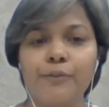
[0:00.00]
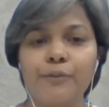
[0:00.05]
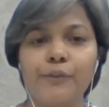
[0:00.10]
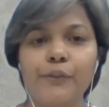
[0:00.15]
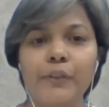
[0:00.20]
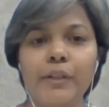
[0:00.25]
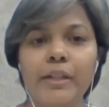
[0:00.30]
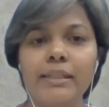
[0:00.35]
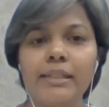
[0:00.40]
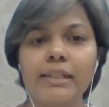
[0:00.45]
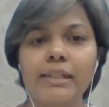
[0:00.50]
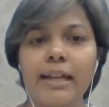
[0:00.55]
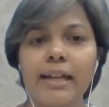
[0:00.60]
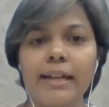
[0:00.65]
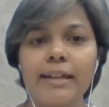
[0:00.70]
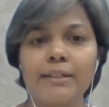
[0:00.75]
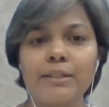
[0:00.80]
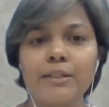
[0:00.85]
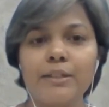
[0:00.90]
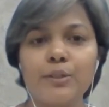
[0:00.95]
Feel the
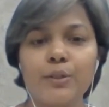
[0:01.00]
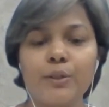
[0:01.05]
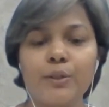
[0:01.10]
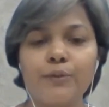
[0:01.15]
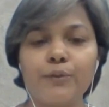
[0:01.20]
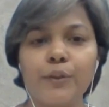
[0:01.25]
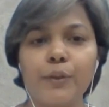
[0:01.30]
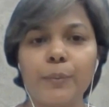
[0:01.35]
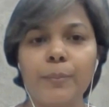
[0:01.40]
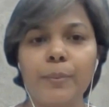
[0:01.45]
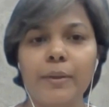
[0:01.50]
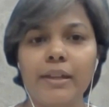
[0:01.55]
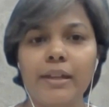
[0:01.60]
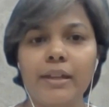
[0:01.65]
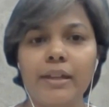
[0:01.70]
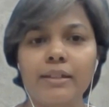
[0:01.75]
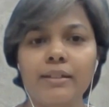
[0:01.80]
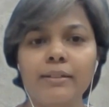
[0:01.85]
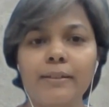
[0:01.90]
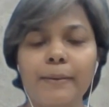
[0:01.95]
lightness of your
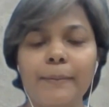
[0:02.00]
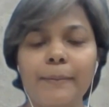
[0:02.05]
being.